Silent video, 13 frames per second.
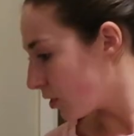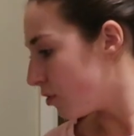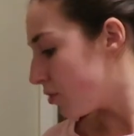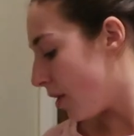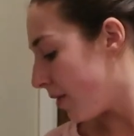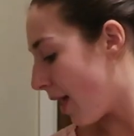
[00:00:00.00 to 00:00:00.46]

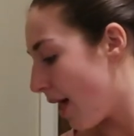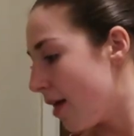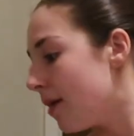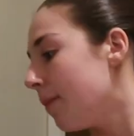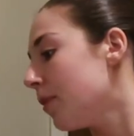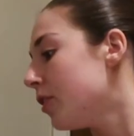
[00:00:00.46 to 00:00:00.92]
So yeah,
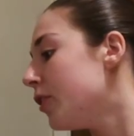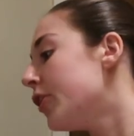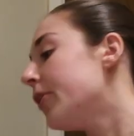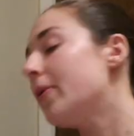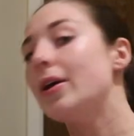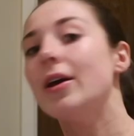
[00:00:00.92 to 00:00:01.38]
I'm going
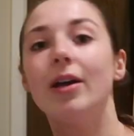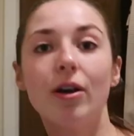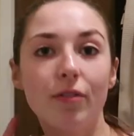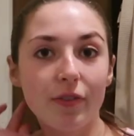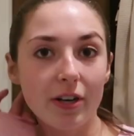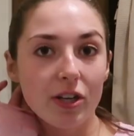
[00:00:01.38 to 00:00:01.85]
to
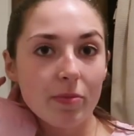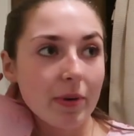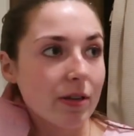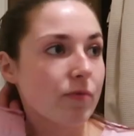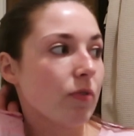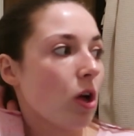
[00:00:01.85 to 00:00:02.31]
finish
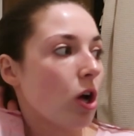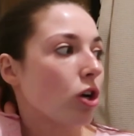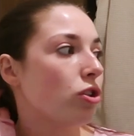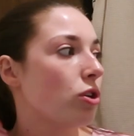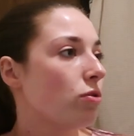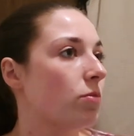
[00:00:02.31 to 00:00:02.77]
Mia's
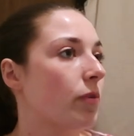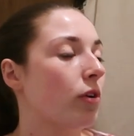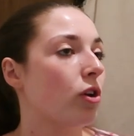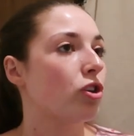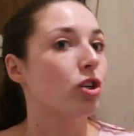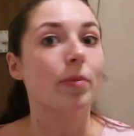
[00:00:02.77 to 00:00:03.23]
vlog, do some
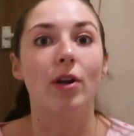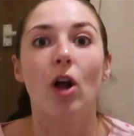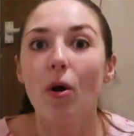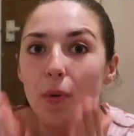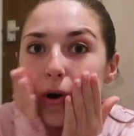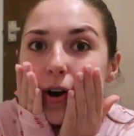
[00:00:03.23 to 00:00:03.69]
online shopping.
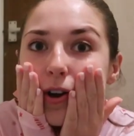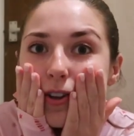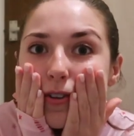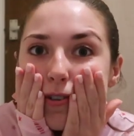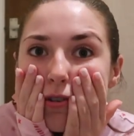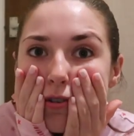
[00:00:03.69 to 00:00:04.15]
Oh my god,
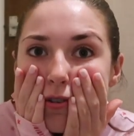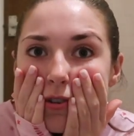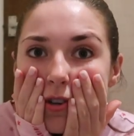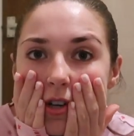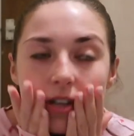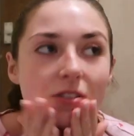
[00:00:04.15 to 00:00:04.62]
guys, I've got
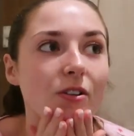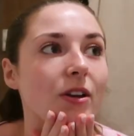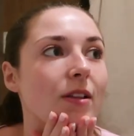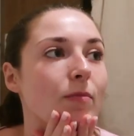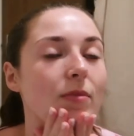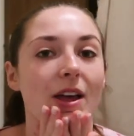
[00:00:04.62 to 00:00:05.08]
such an
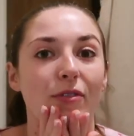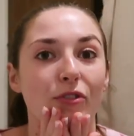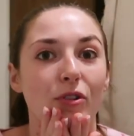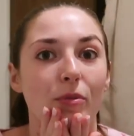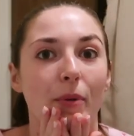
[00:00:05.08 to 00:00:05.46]
exciting letter for the